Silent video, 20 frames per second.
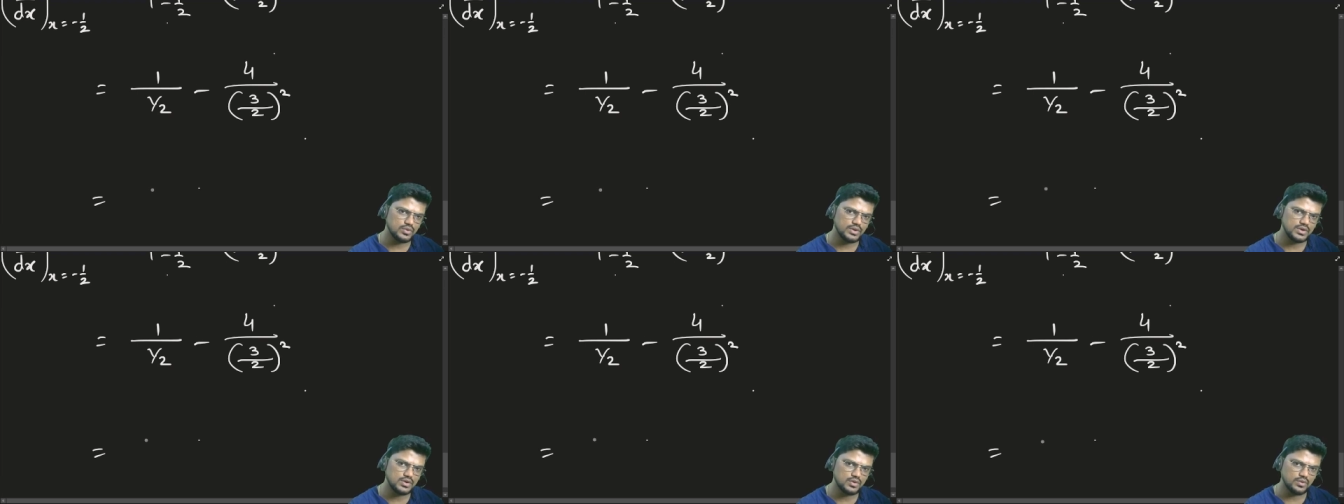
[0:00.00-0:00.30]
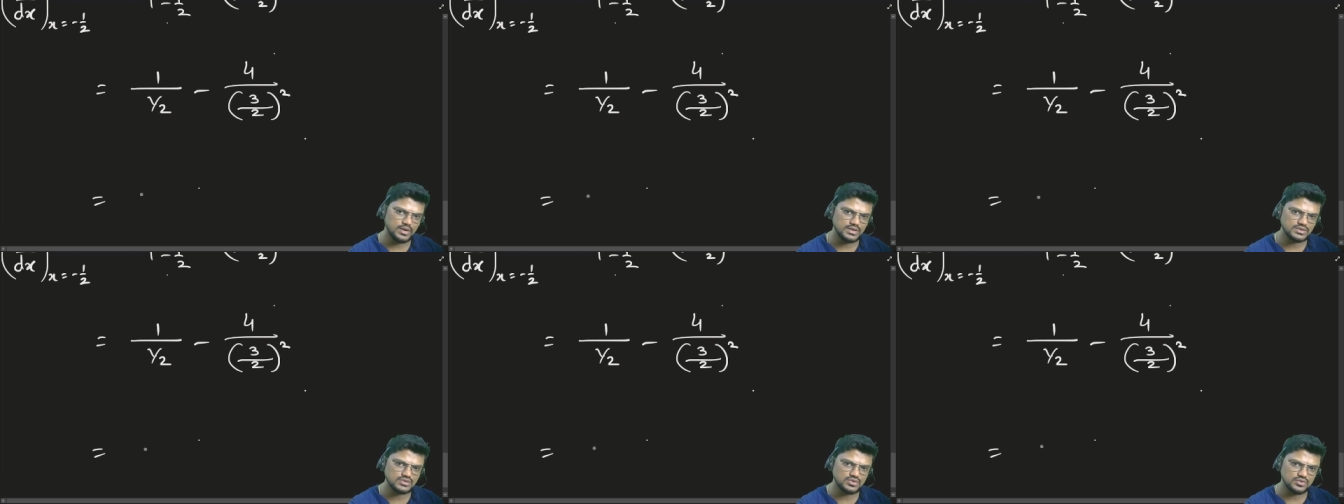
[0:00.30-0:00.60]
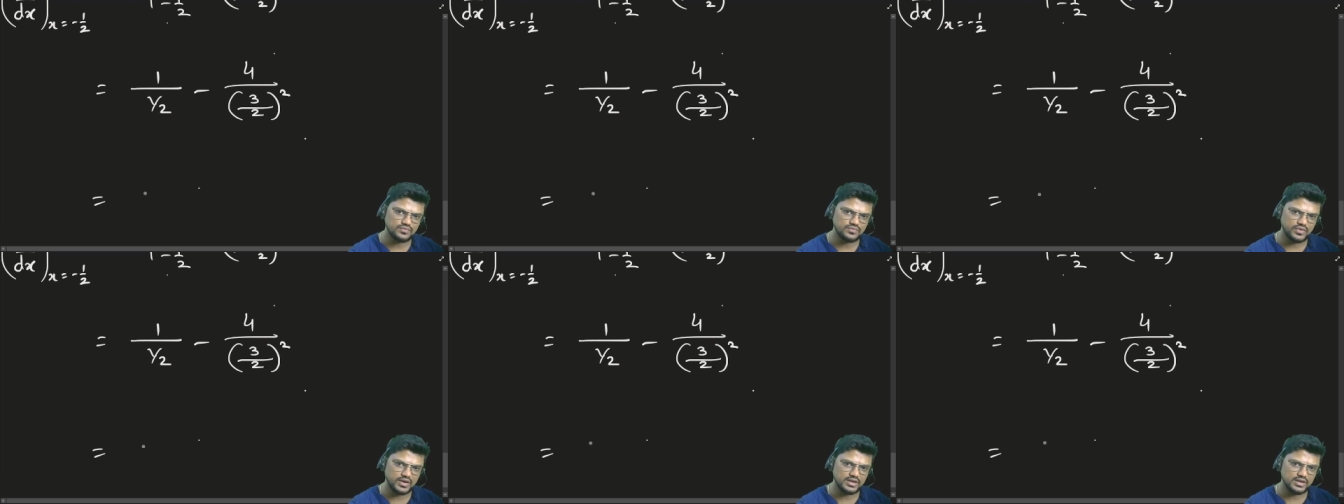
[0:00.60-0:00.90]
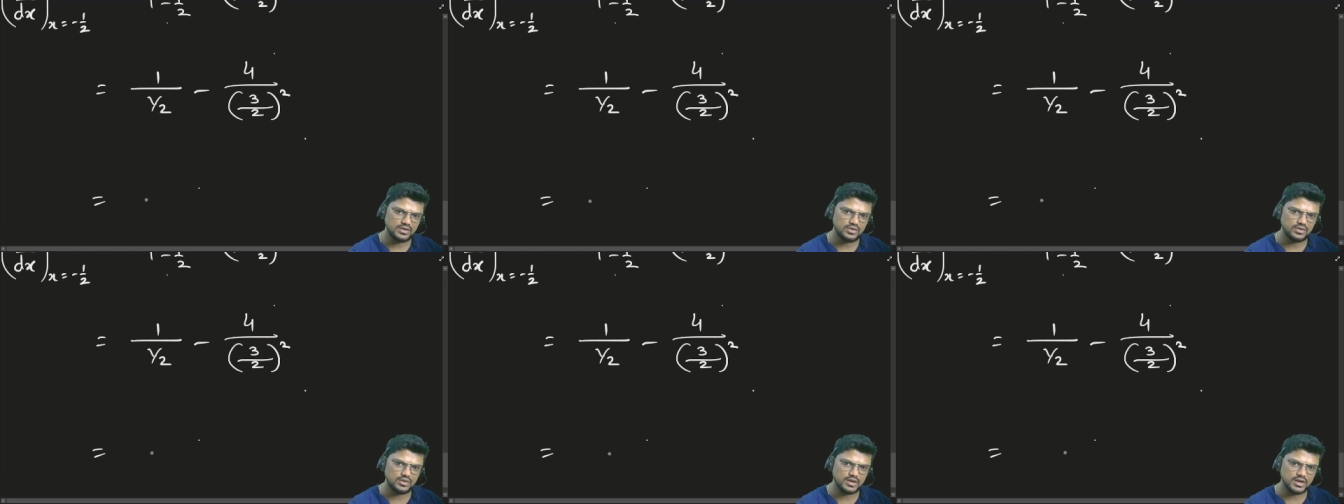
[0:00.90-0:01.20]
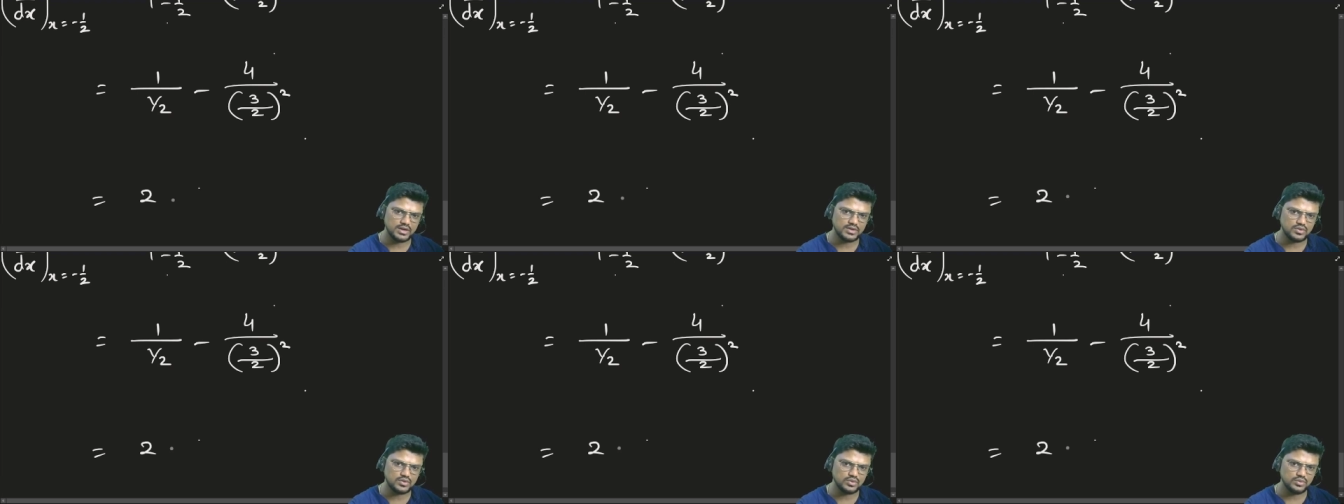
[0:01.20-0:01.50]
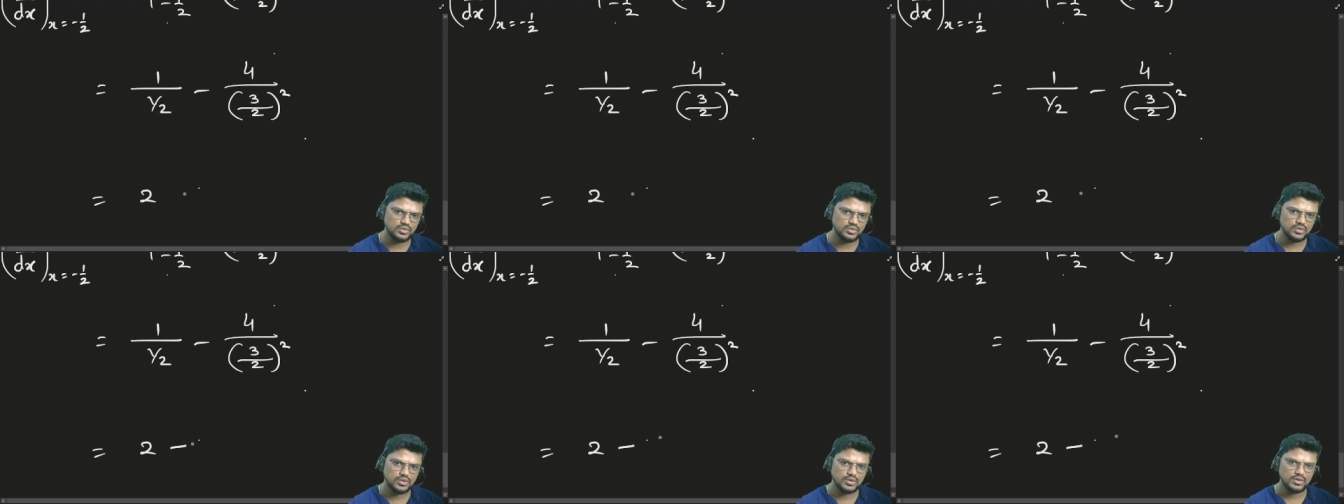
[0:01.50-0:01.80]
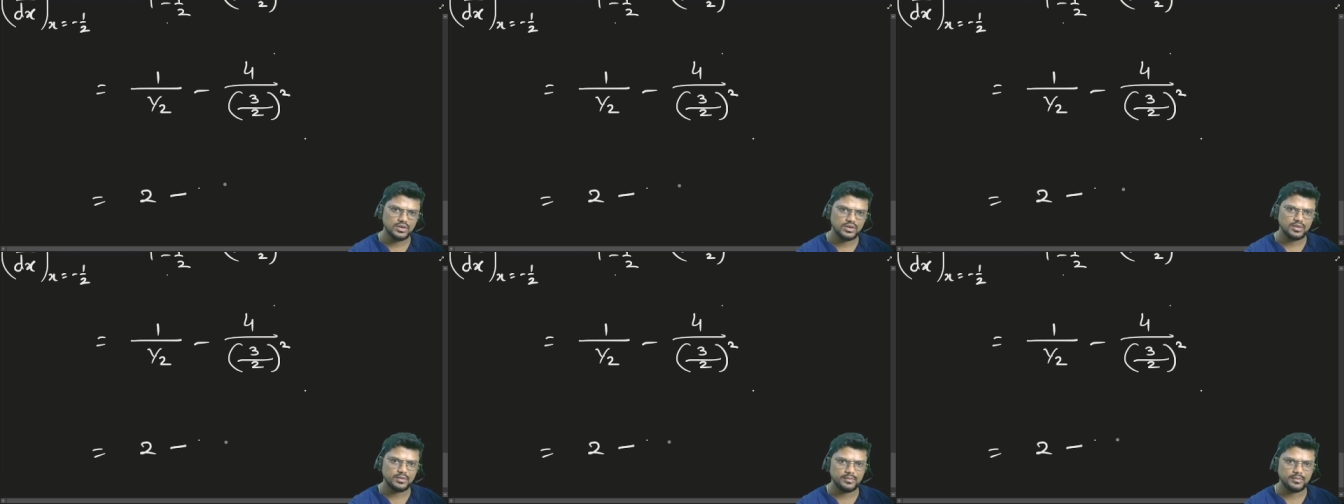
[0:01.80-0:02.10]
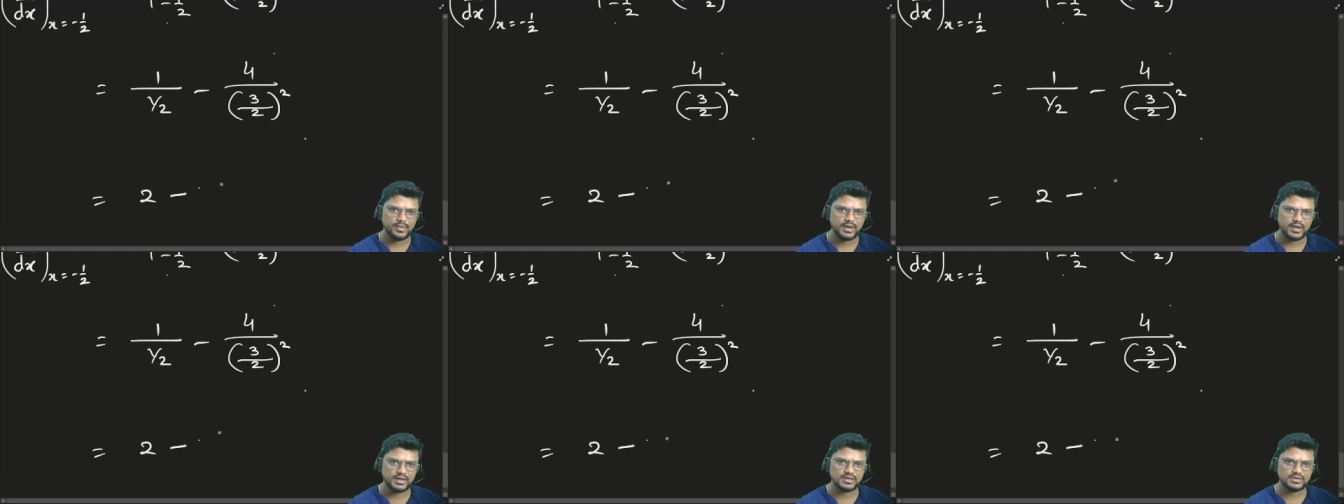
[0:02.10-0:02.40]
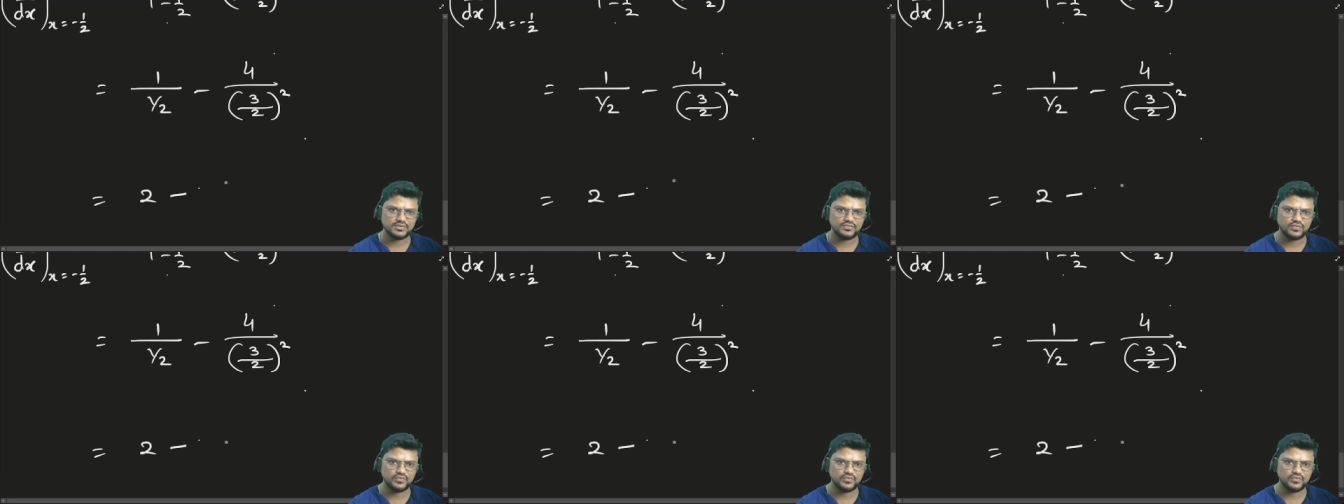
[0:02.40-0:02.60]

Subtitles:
into 1, so finally you'll get 2 minus